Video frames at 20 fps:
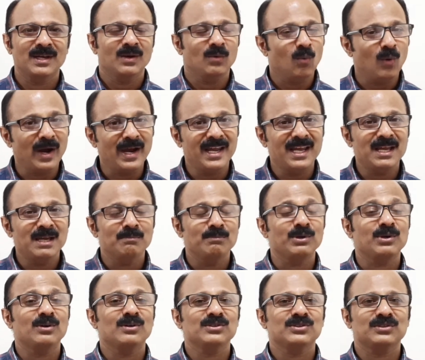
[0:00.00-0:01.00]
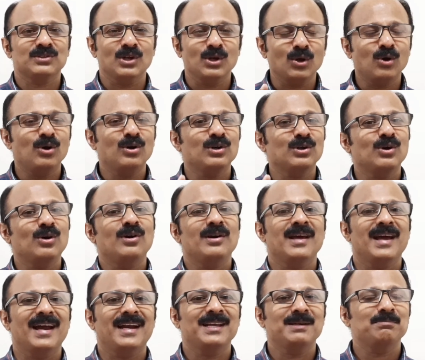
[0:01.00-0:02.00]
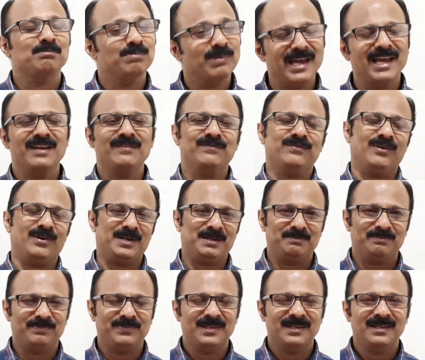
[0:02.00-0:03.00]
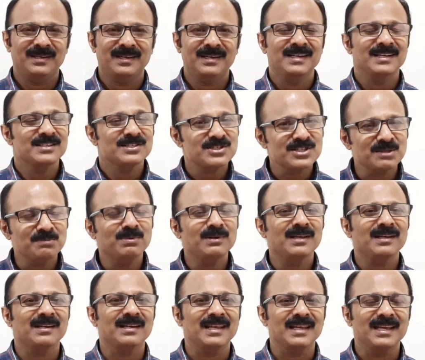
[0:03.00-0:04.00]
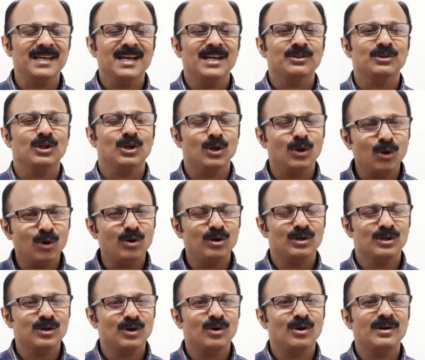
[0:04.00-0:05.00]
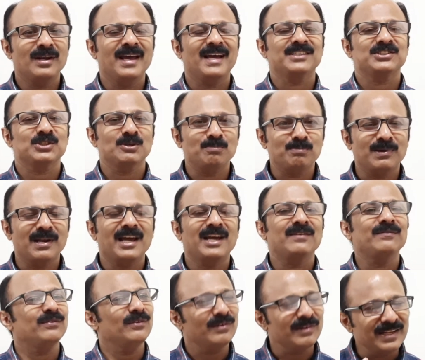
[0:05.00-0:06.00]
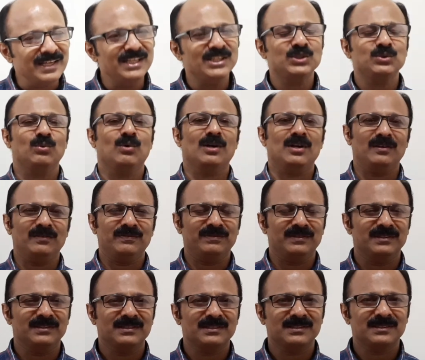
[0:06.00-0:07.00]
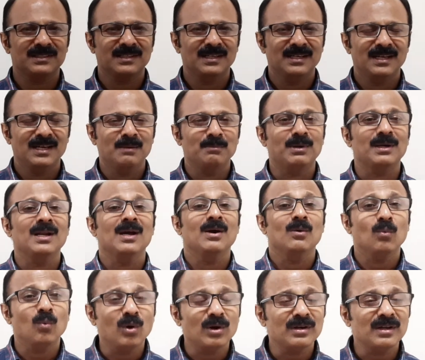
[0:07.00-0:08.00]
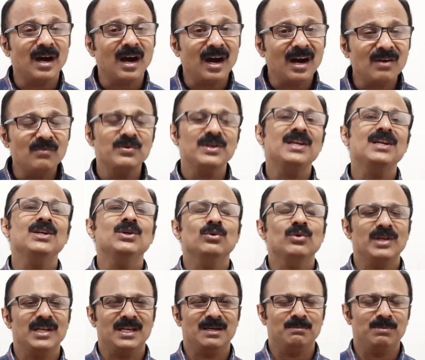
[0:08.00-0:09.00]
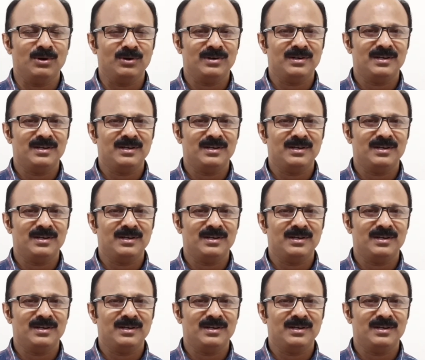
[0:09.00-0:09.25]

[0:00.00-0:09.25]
Why? Because the Lord God had a plan for him. Similarly, the Lord God has a plan for each one of us. But what are we doing about it?